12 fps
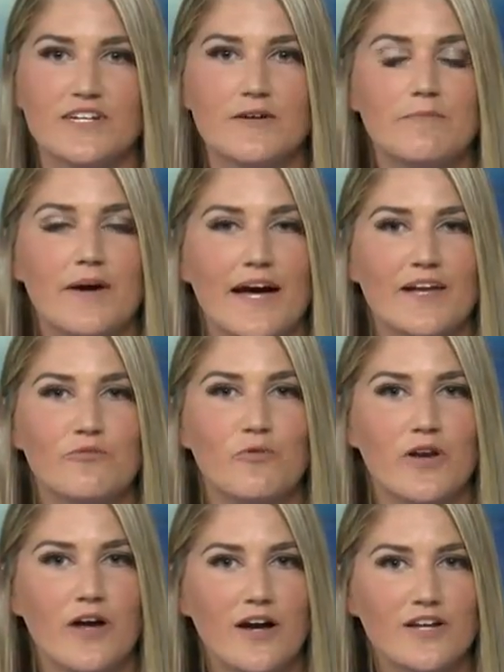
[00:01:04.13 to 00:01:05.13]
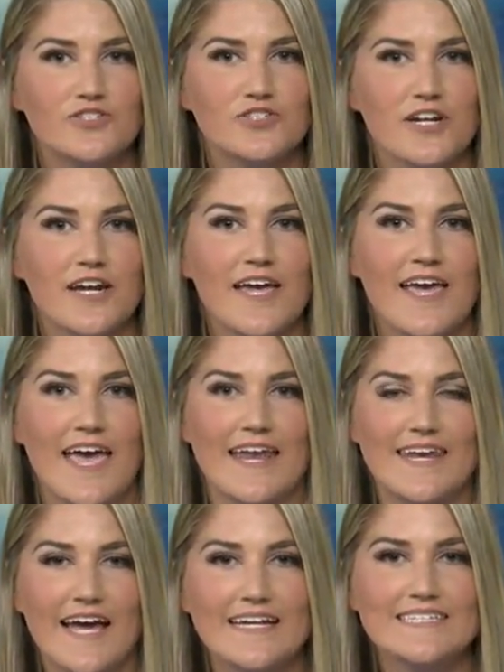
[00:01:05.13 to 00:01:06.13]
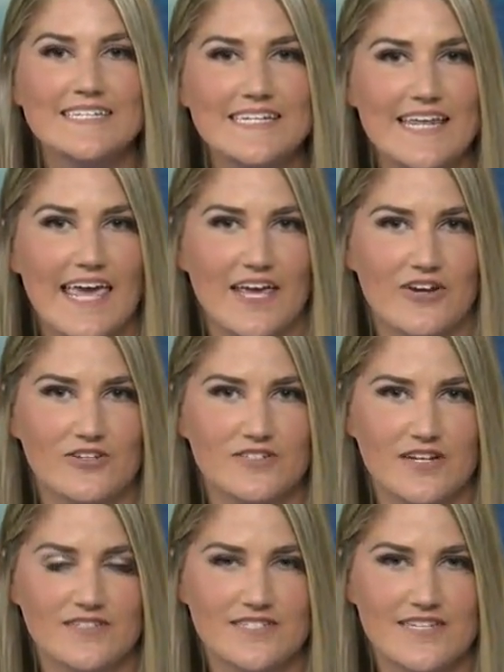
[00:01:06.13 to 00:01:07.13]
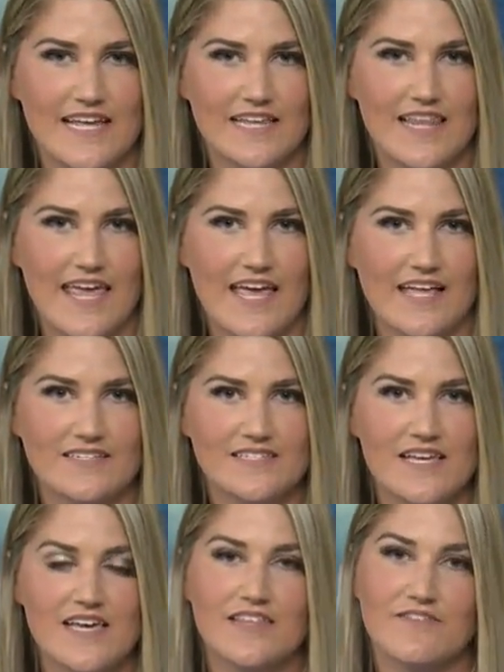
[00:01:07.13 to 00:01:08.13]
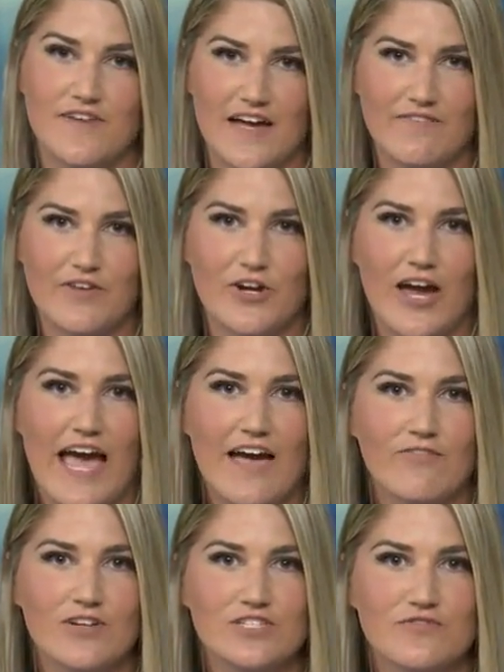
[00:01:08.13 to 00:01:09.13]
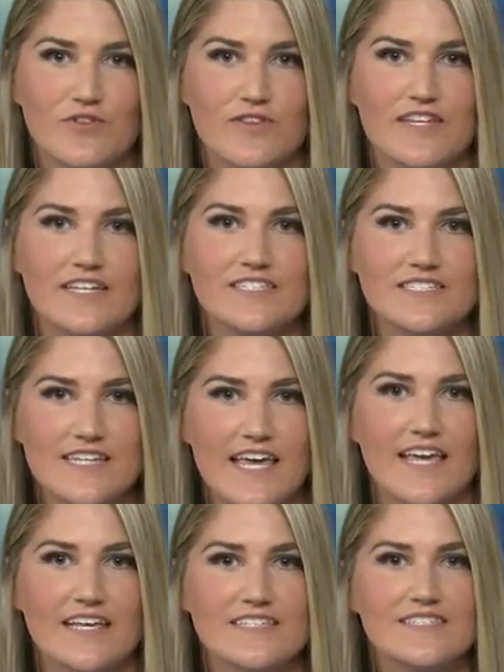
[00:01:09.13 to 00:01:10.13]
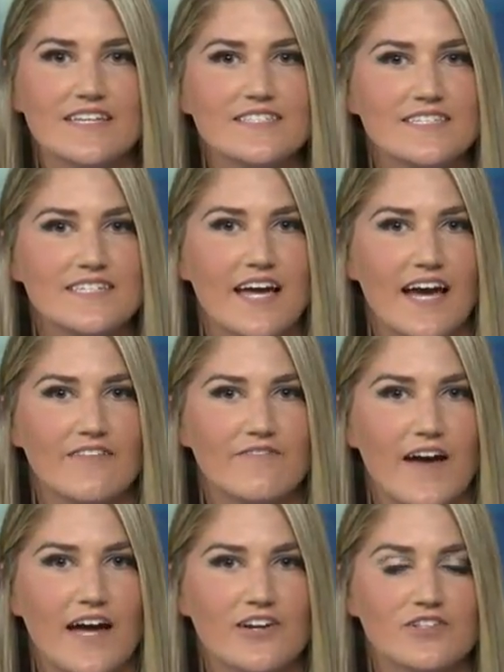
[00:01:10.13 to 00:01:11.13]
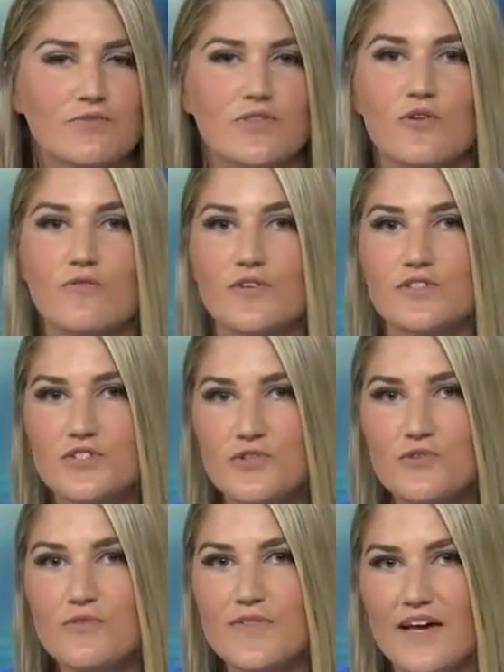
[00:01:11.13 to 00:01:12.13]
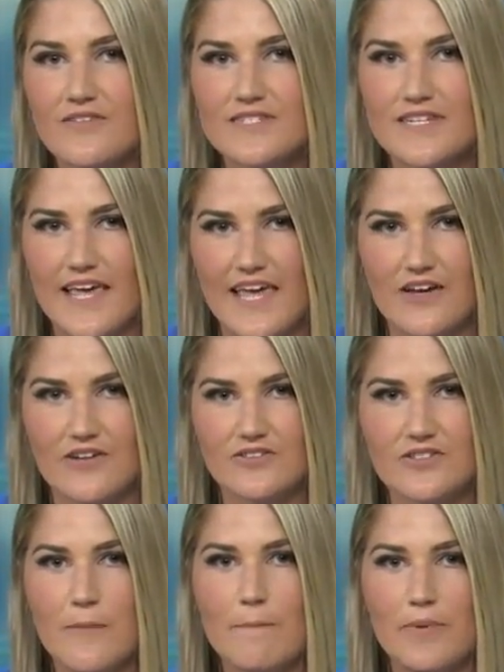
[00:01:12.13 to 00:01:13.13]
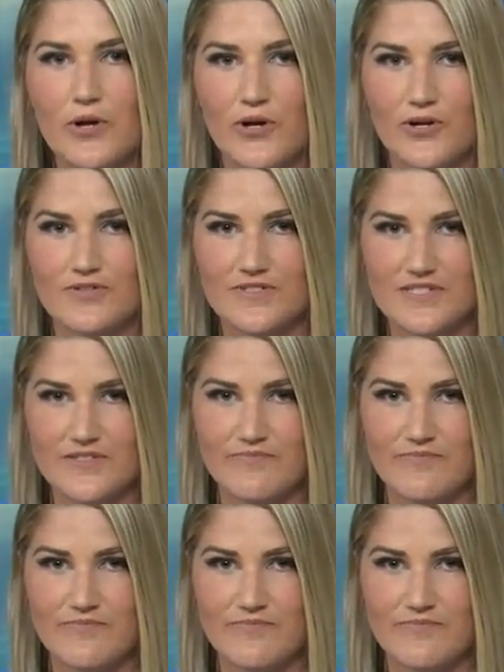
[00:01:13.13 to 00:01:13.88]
combined 119 acres on state lands. The five-year average for this date is 69 fires with over 2,000 acres burned.